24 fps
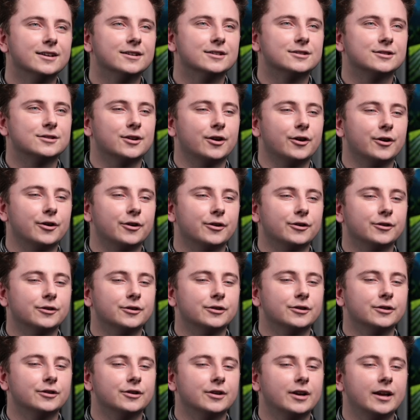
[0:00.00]
So
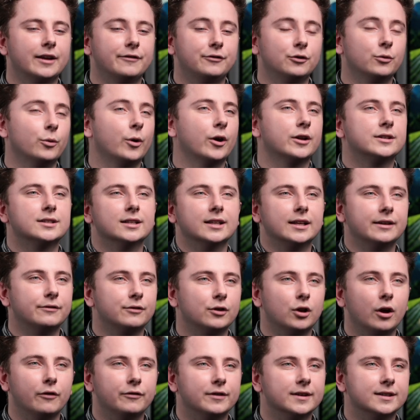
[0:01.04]
if you were to leave
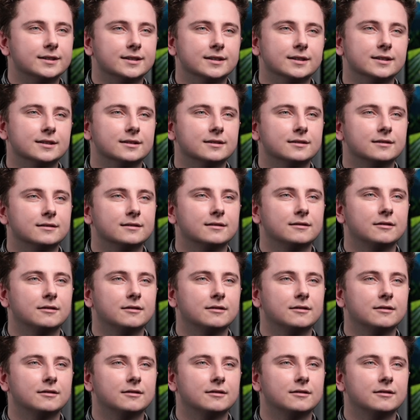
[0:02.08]
the office and